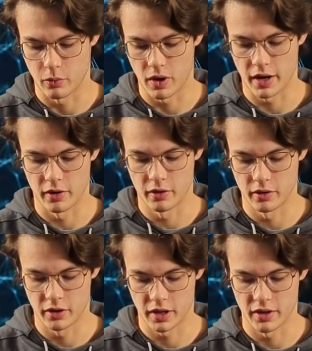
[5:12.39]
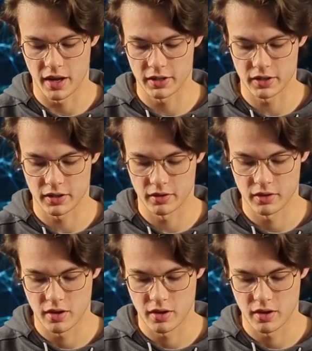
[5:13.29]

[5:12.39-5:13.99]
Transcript: Wow, okay, that's